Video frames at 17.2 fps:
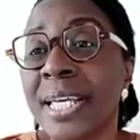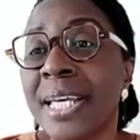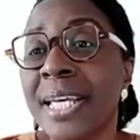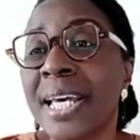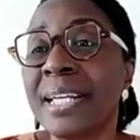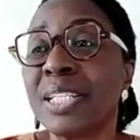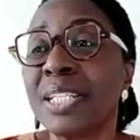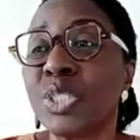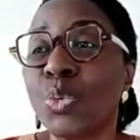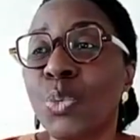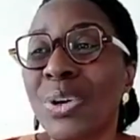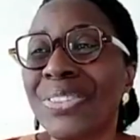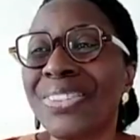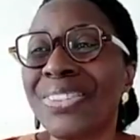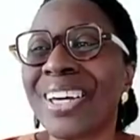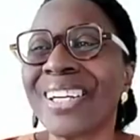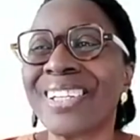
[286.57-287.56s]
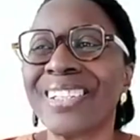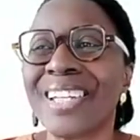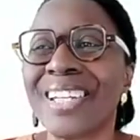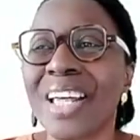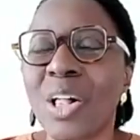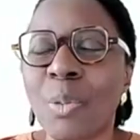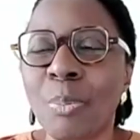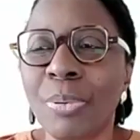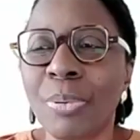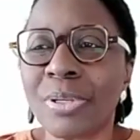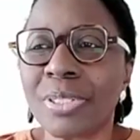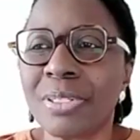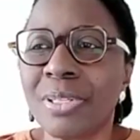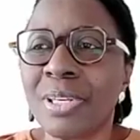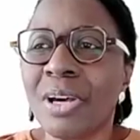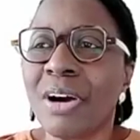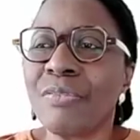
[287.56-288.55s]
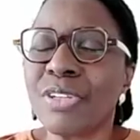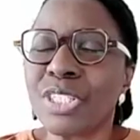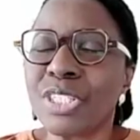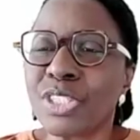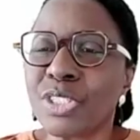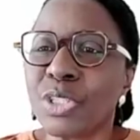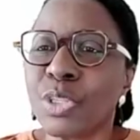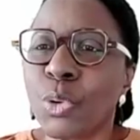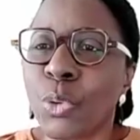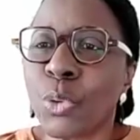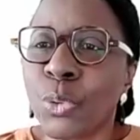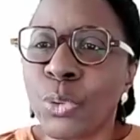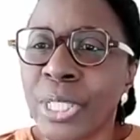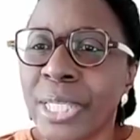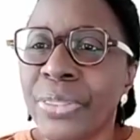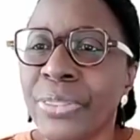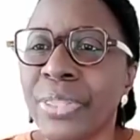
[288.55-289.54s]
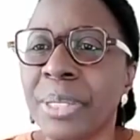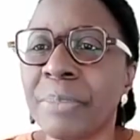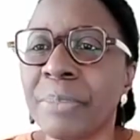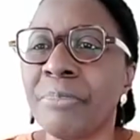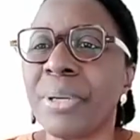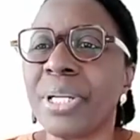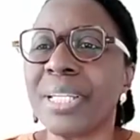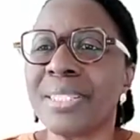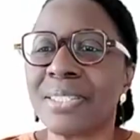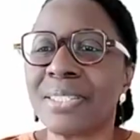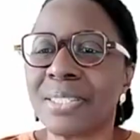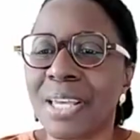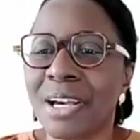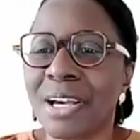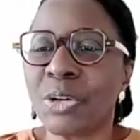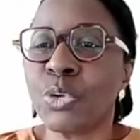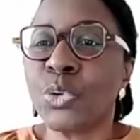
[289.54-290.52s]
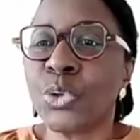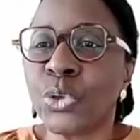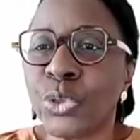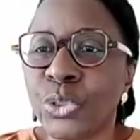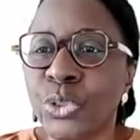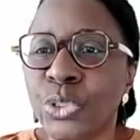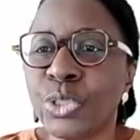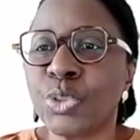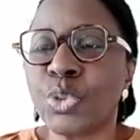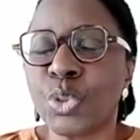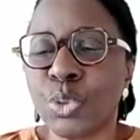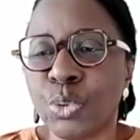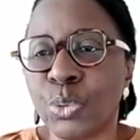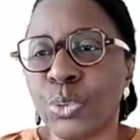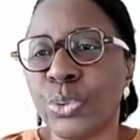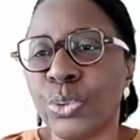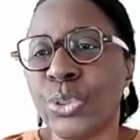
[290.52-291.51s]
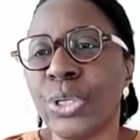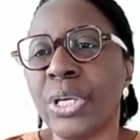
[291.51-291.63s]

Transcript: And it's one that can help us. This is not the only thing, but it's a good tool